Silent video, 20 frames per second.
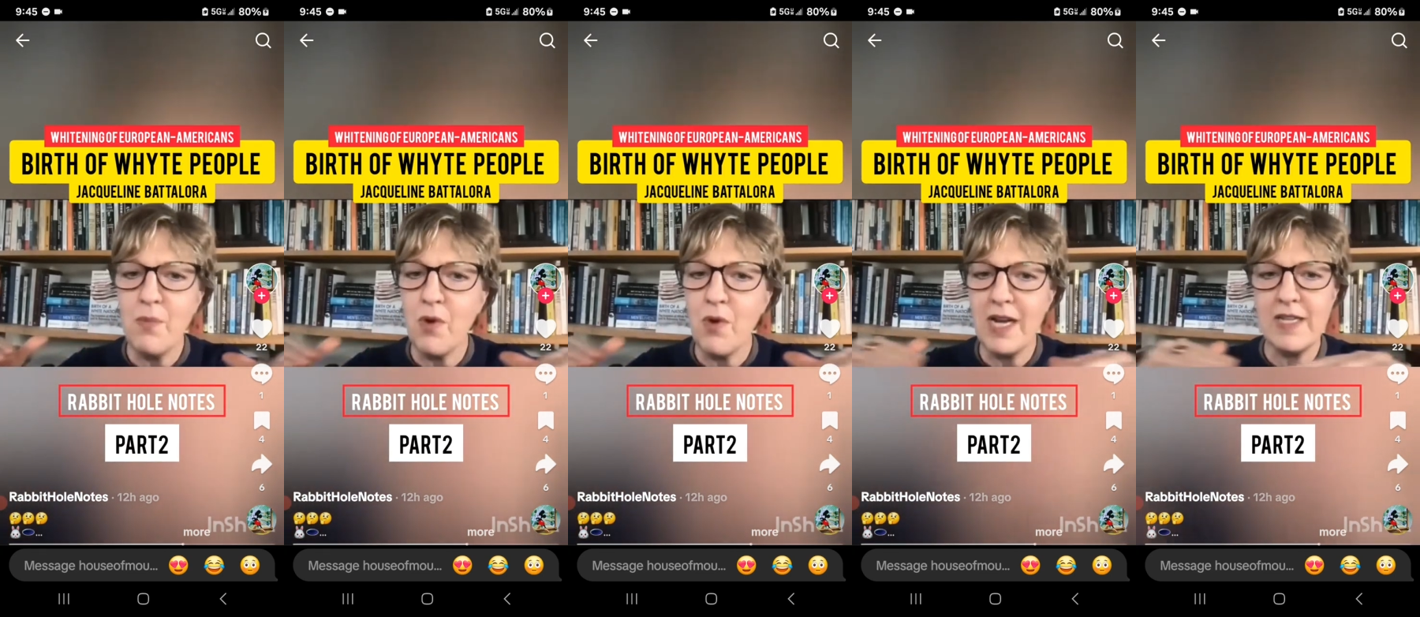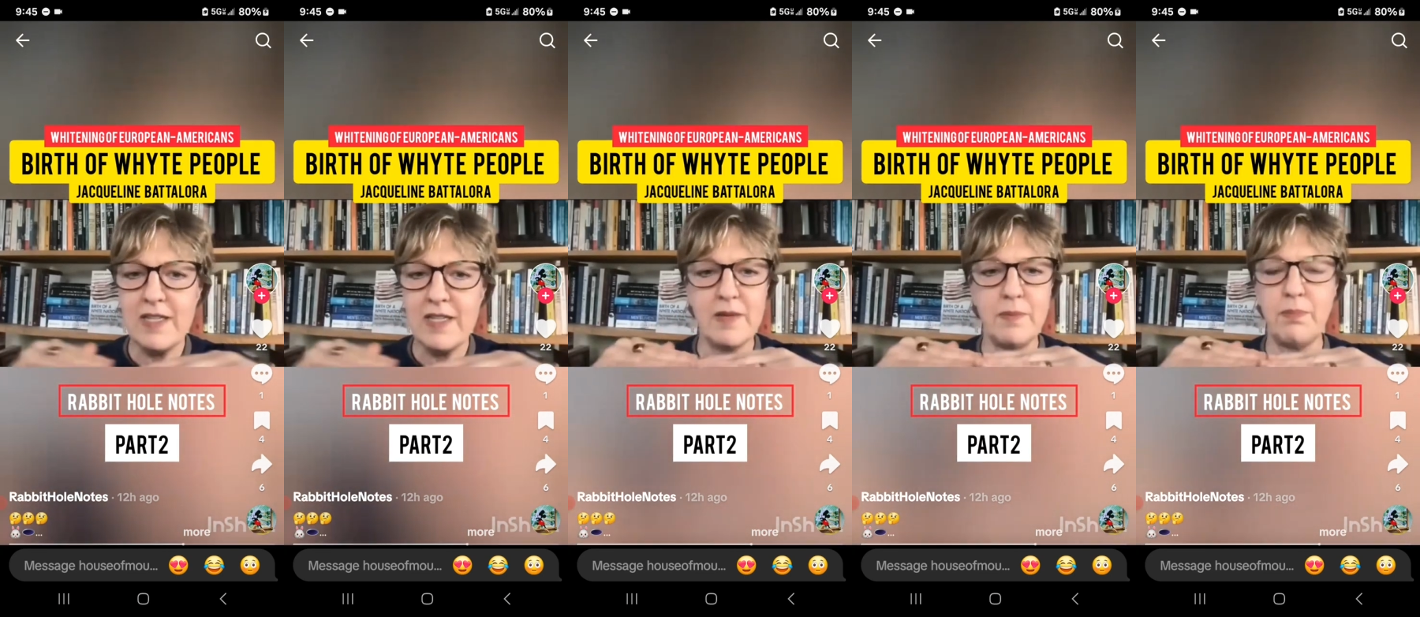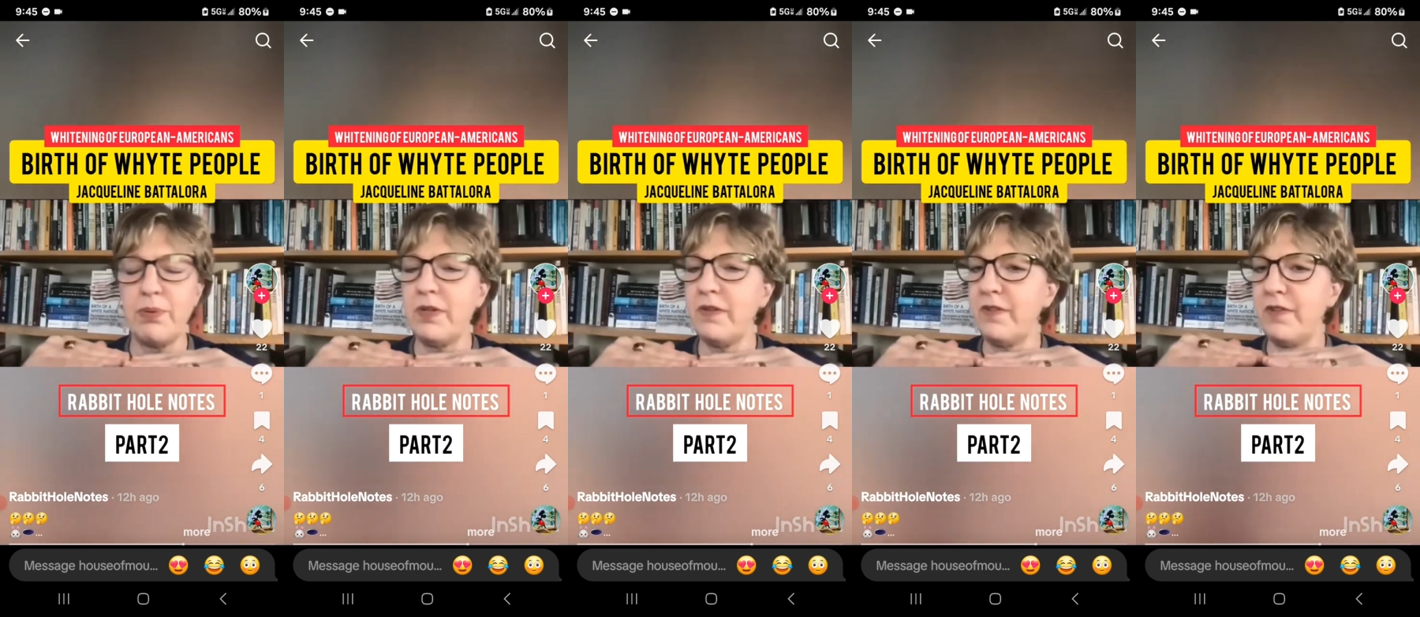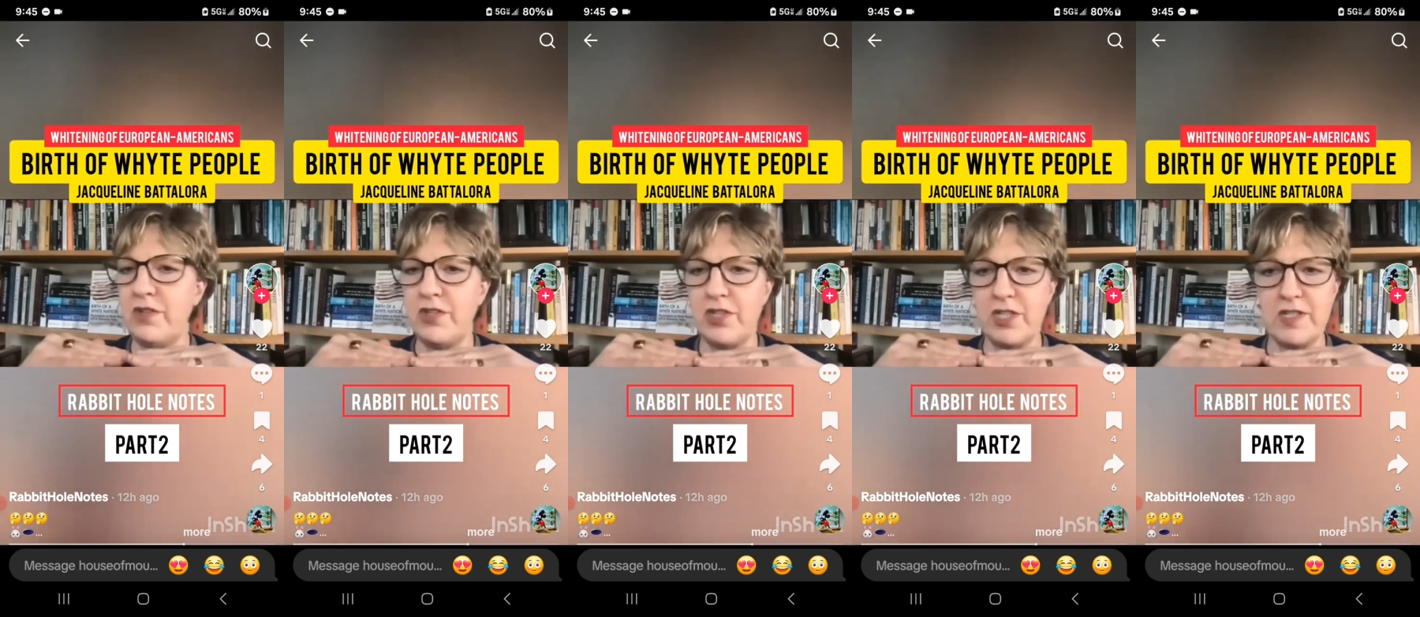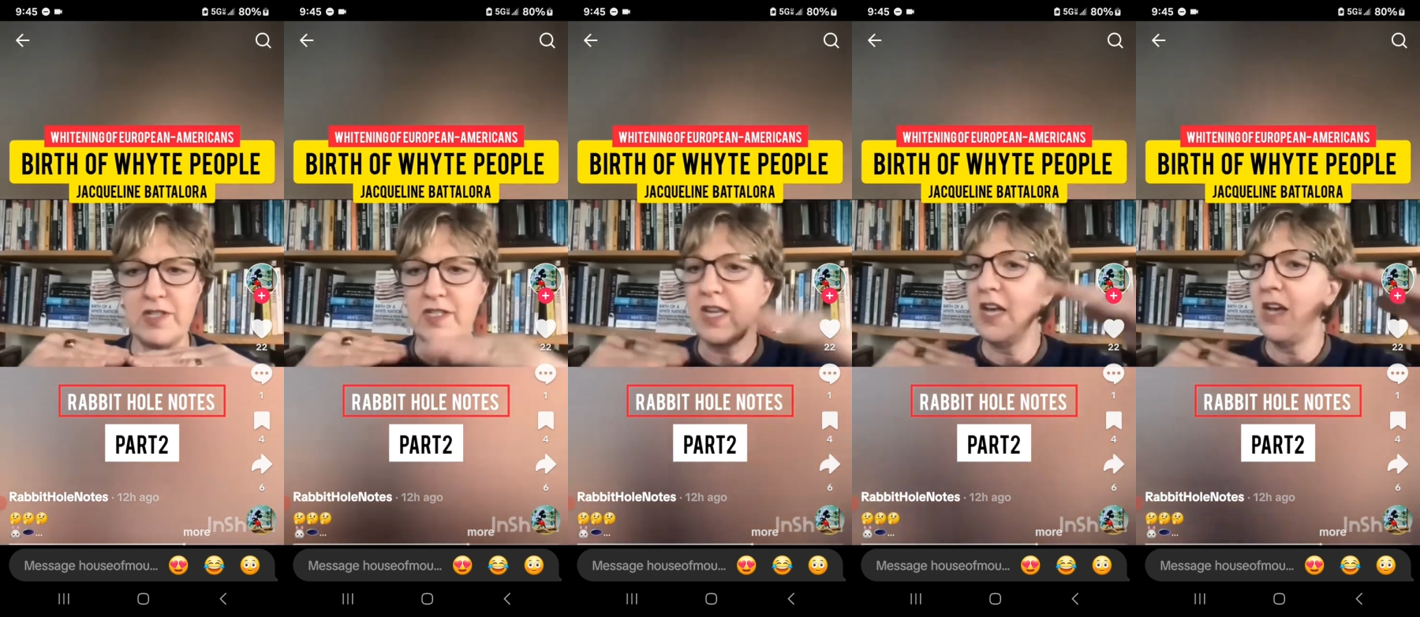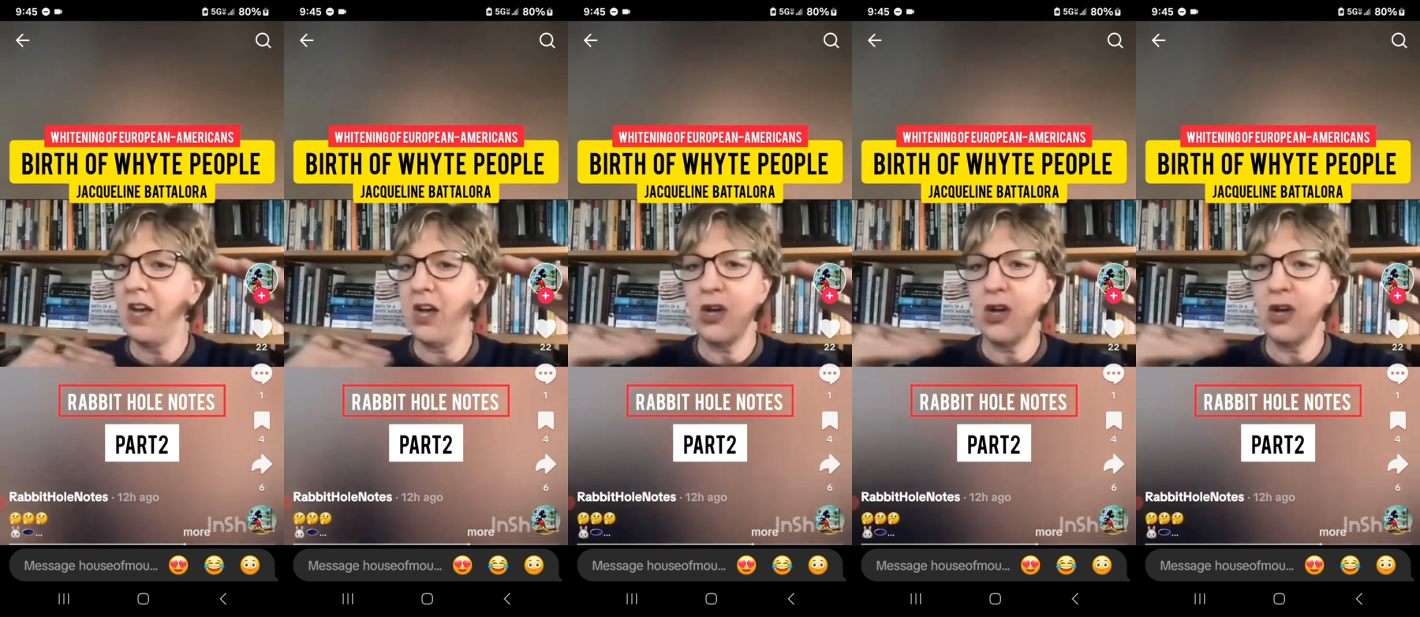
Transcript: rights and privileges